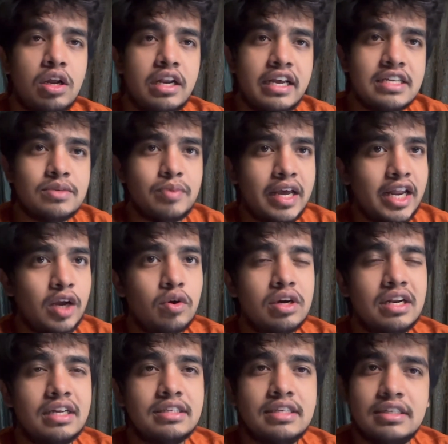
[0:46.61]
He's very good
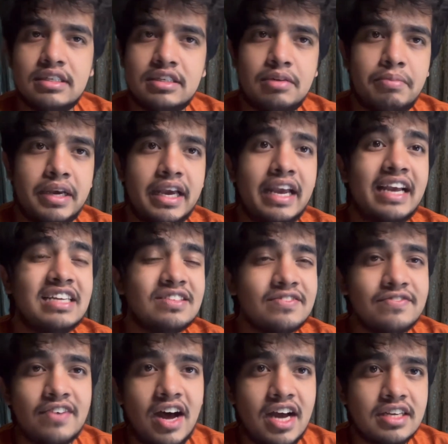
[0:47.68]
in his decision making. He's
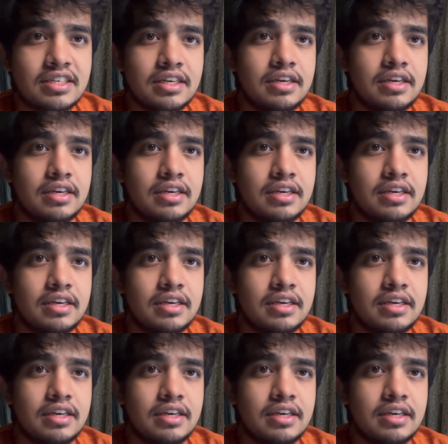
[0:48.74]
fast